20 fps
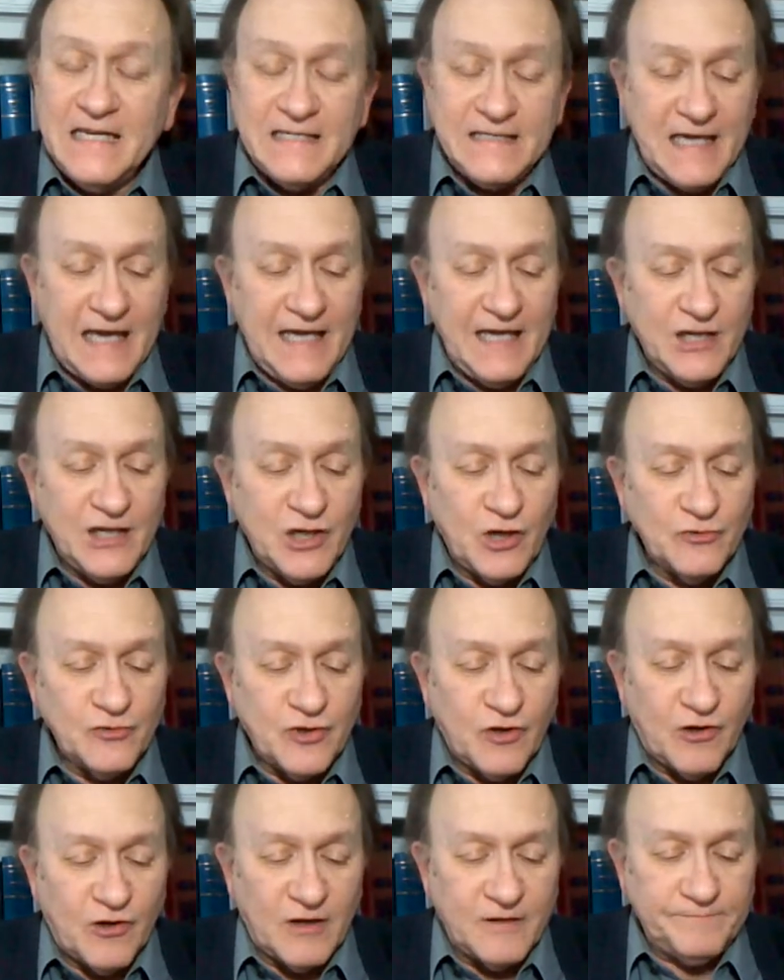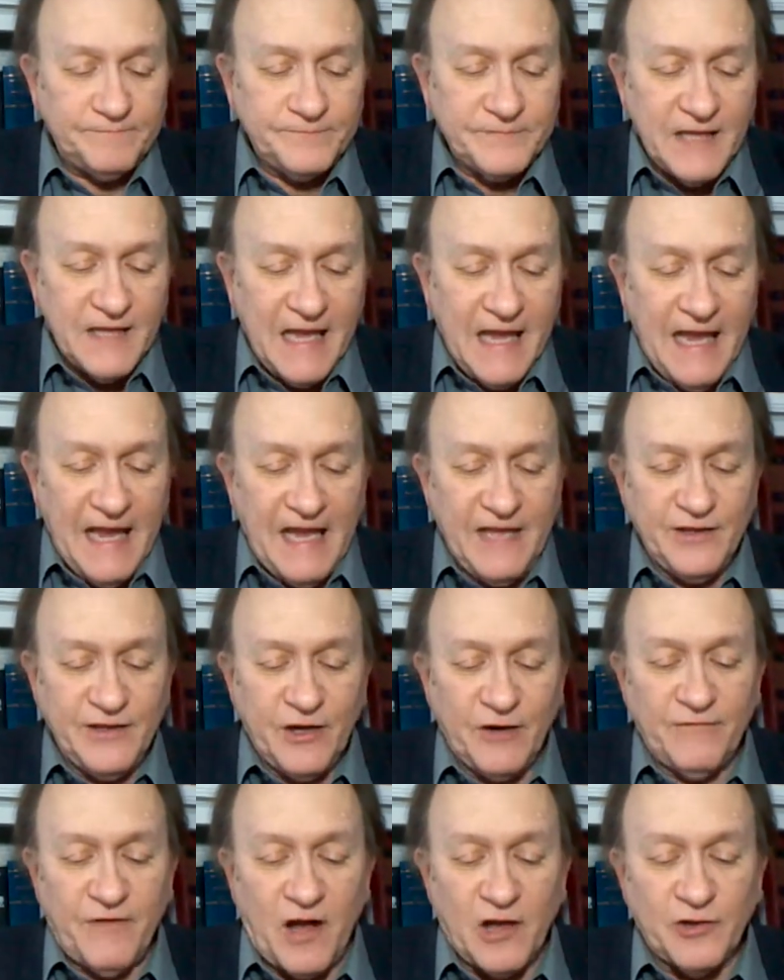Okay, it goes on. And
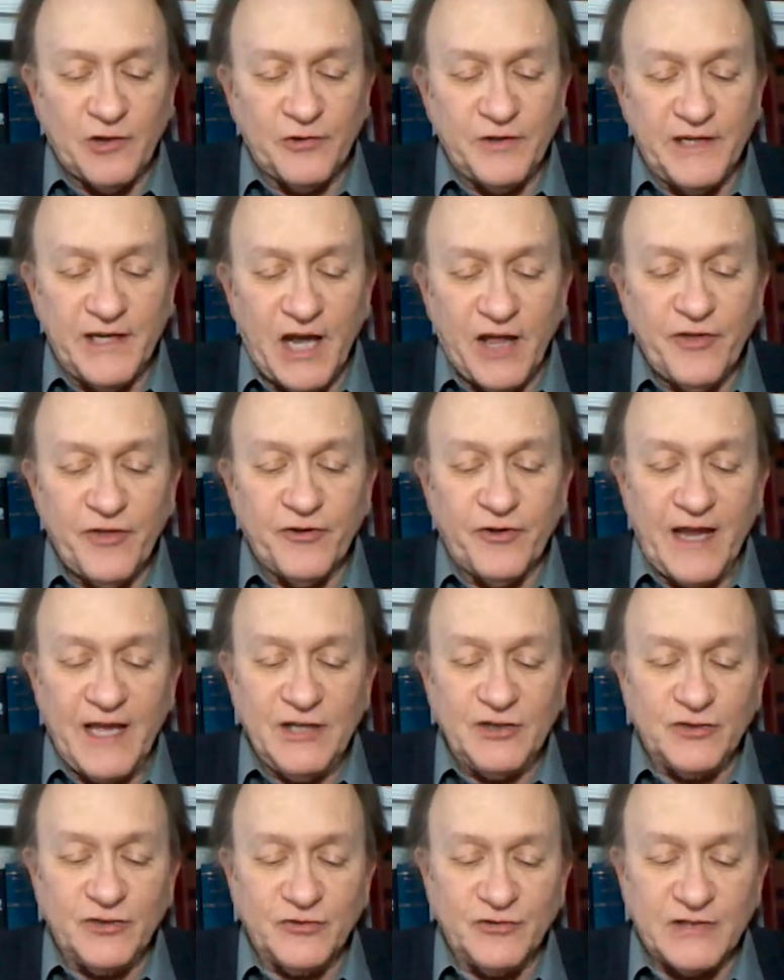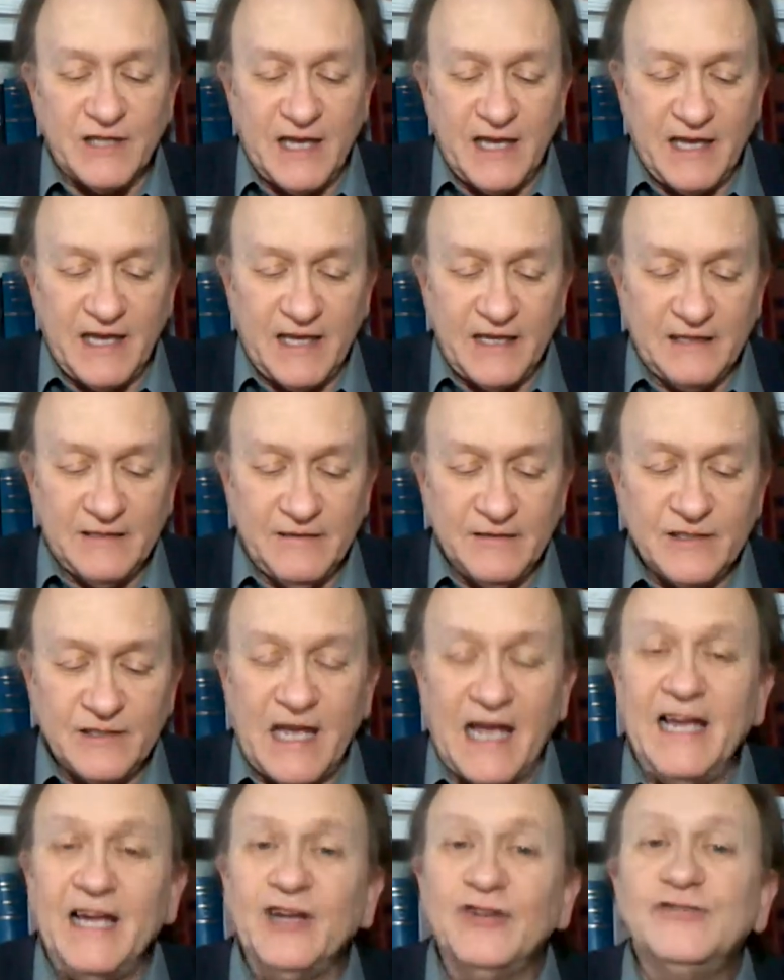there followed another angel saying,
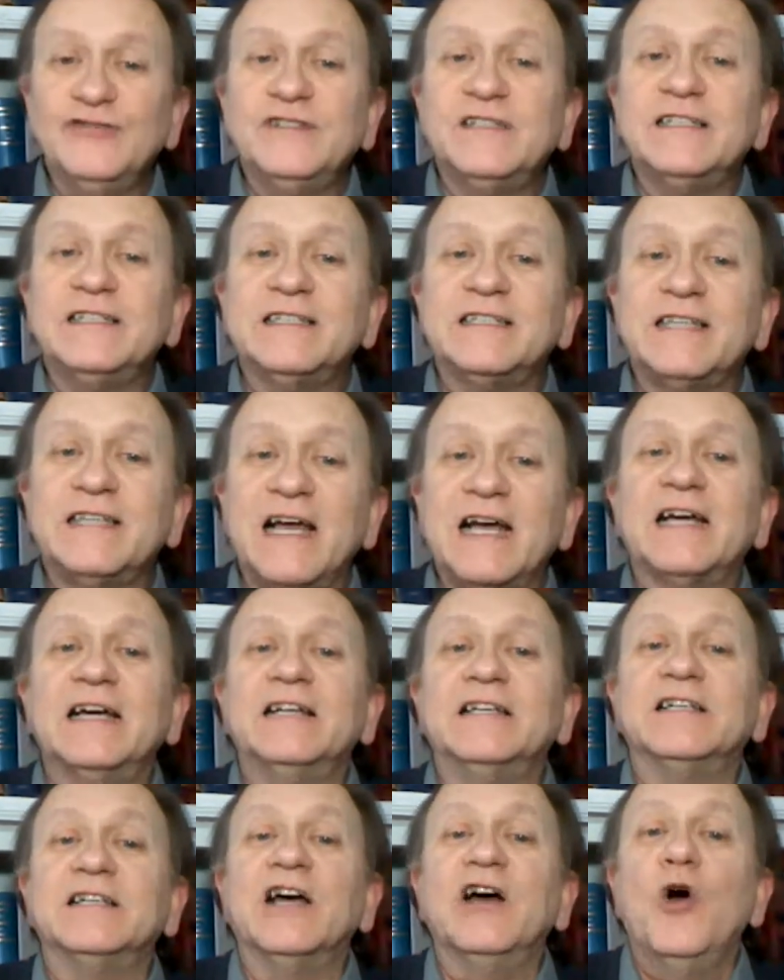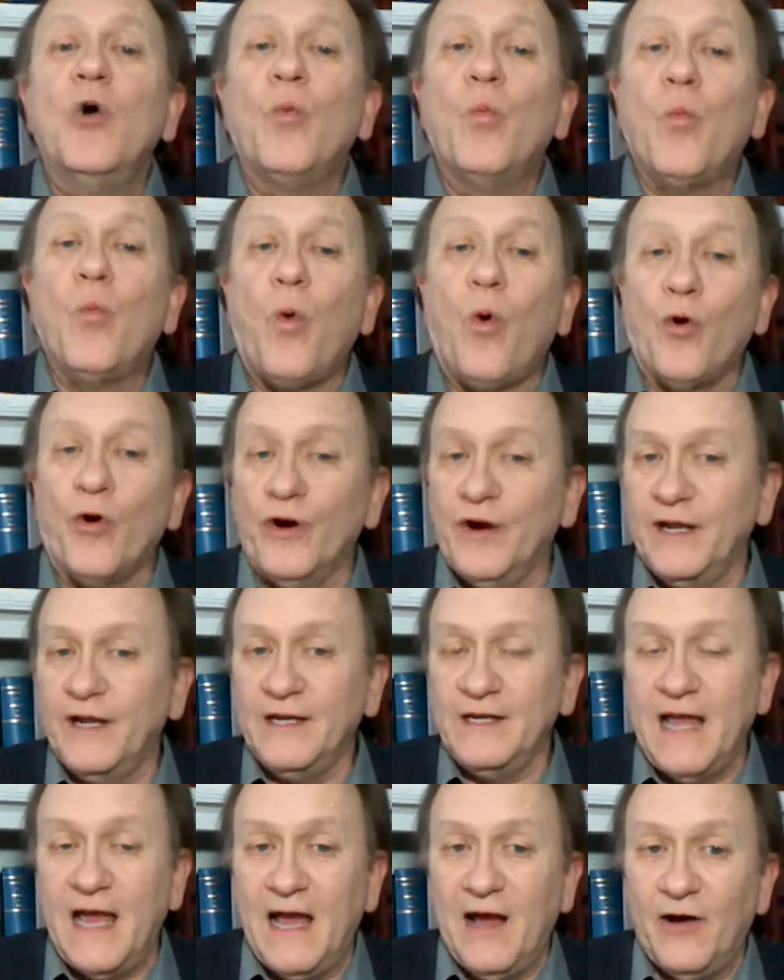okay, here's the second
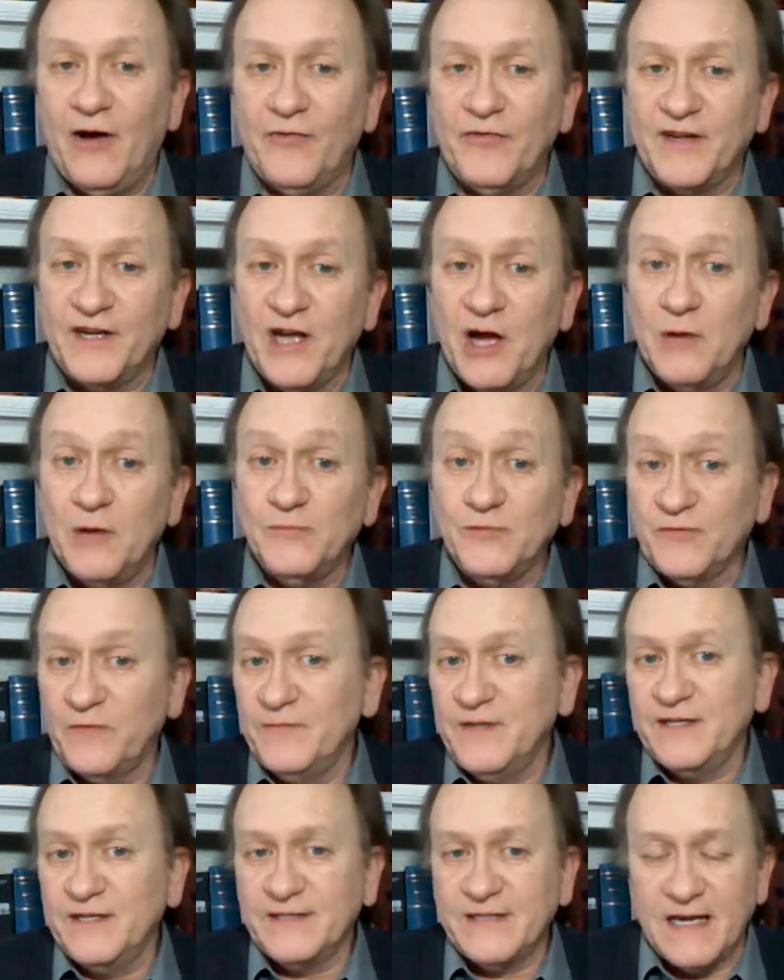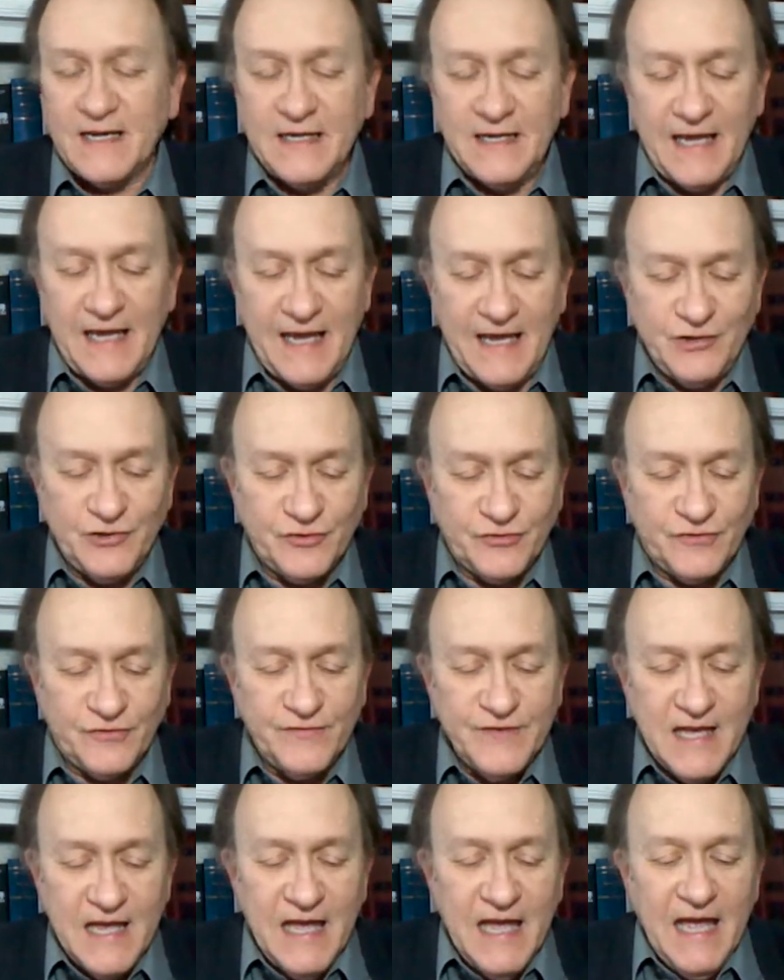warning now that comes from the second angel.
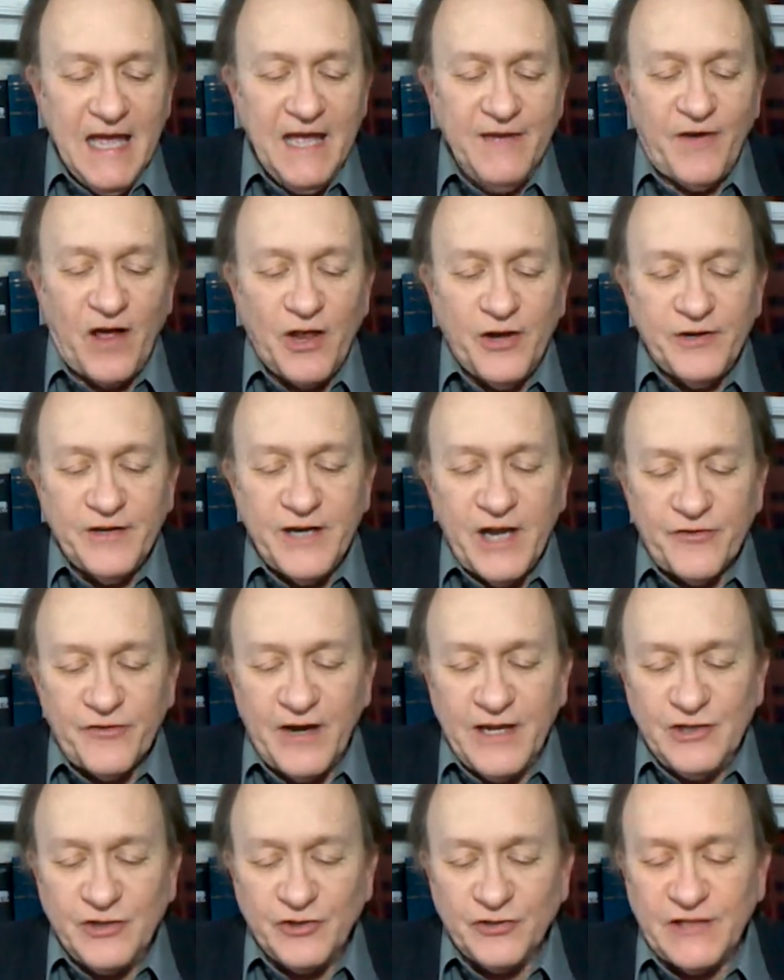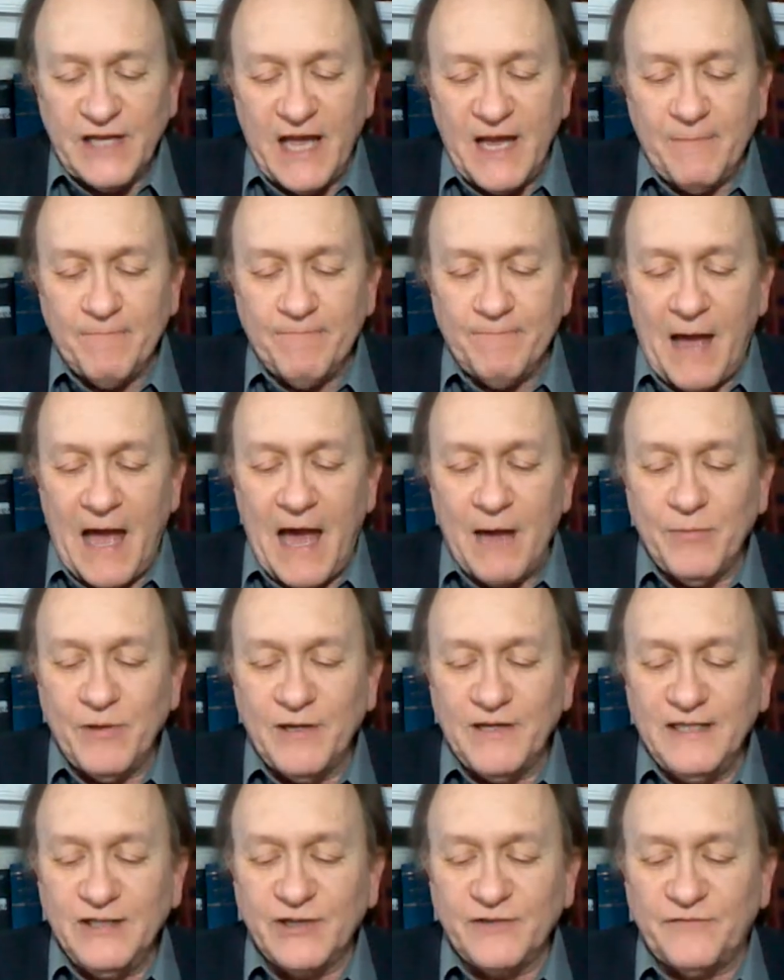He followed another angel saying,
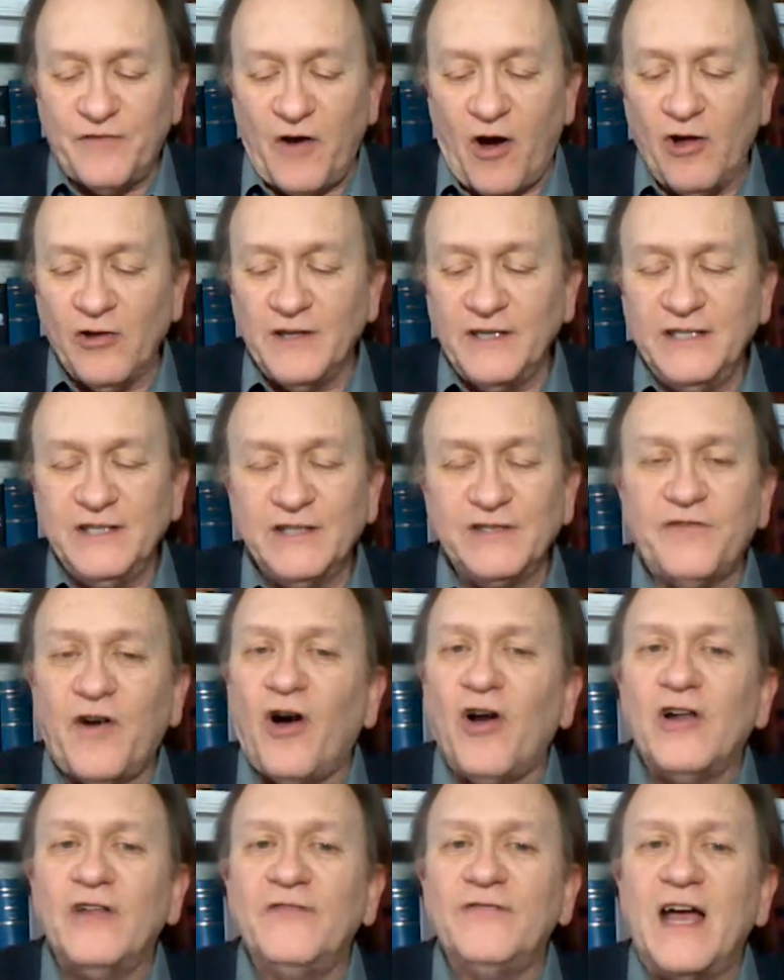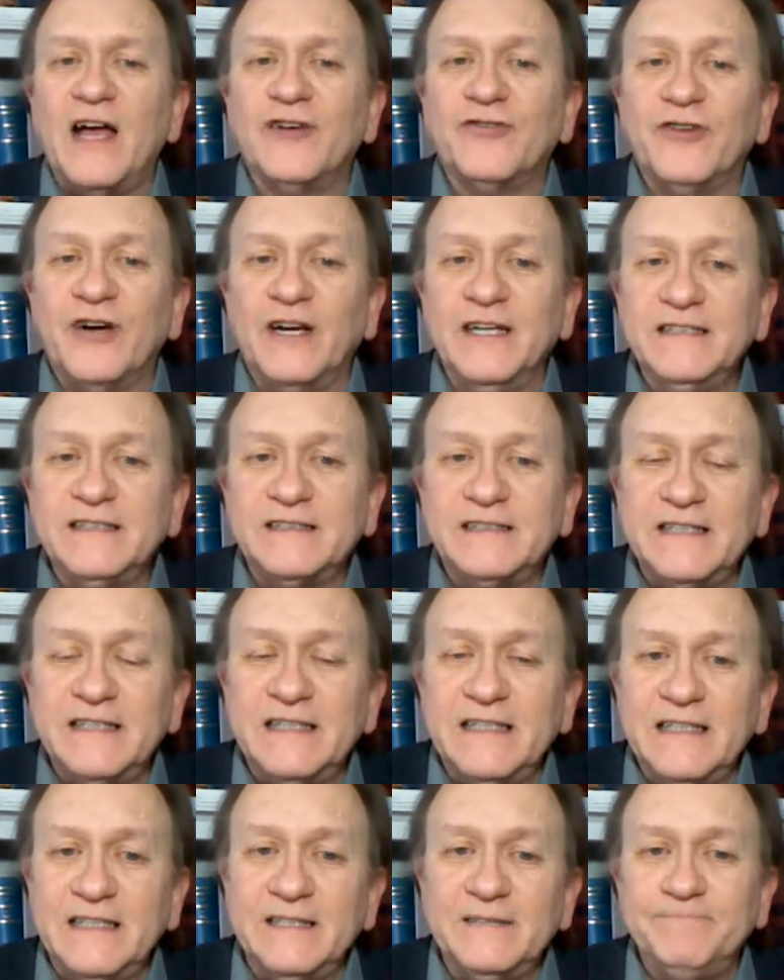Babylon is fallen, that great
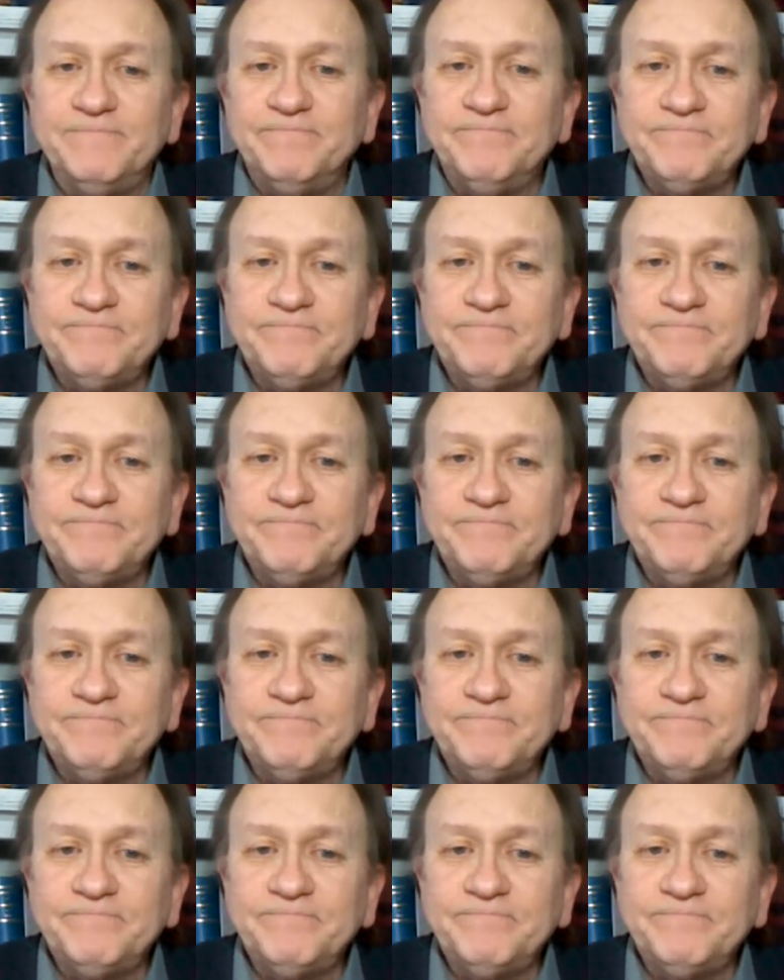city.